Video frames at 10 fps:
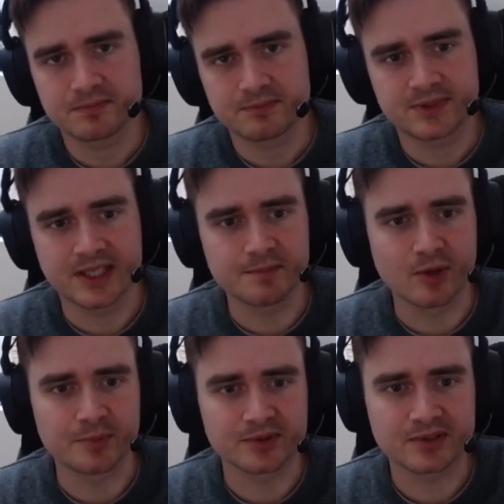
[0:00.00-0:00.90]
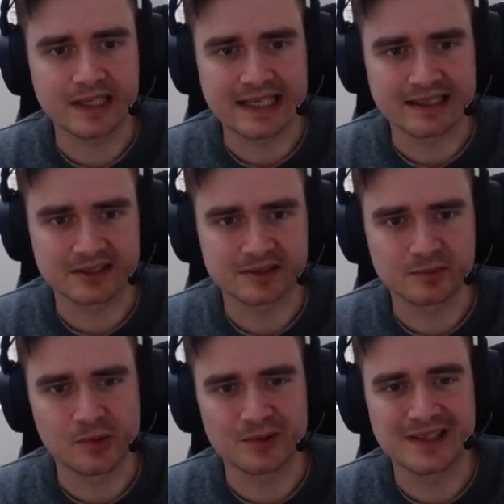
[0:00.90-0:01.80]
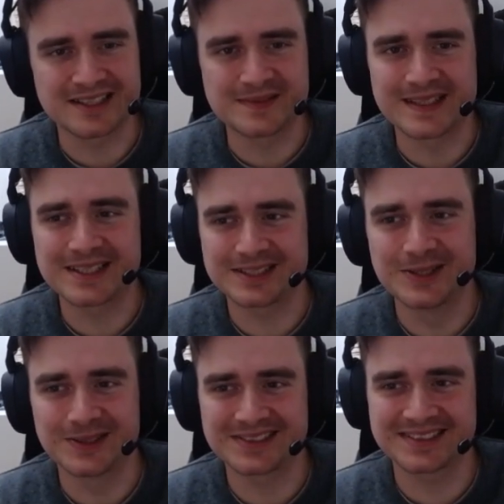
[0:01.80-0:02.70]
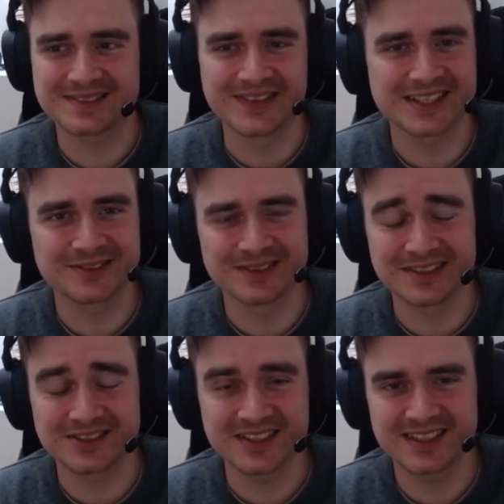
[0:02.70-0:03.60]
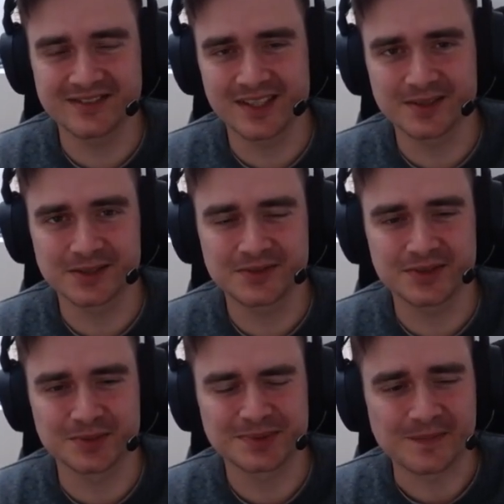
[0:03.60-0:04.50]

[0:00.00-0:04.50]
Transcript: same purpose as more or less Melkador's Veteran. It's just a very good troop.